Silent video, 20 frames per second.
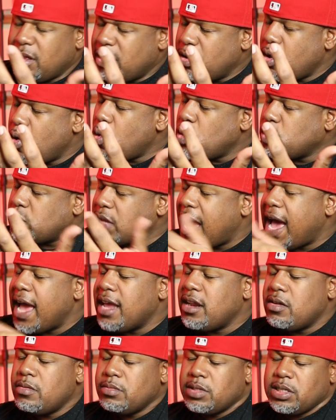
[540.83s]
clothes
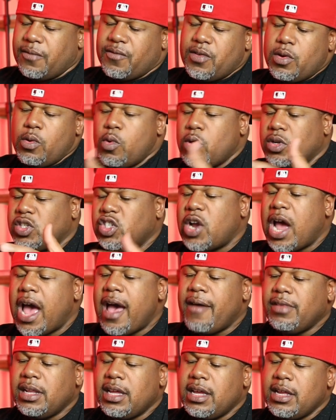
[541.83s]
items if you were
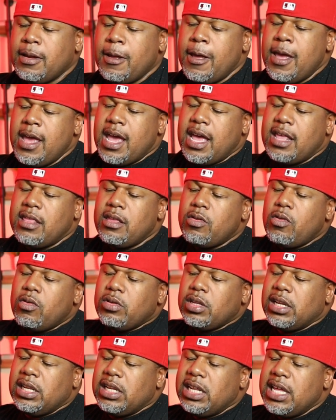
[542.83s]
traveling. And then on
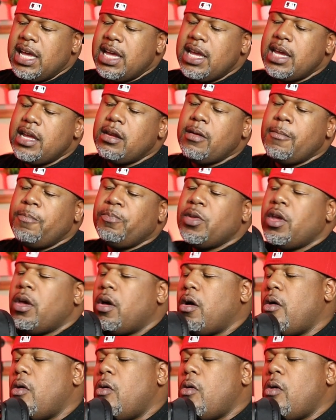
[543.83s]
the lid
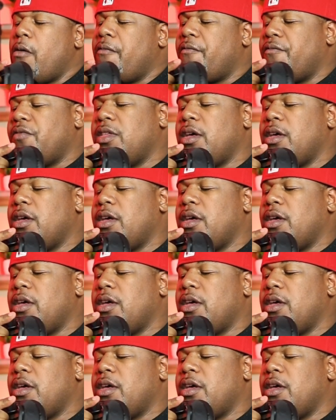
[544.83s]
of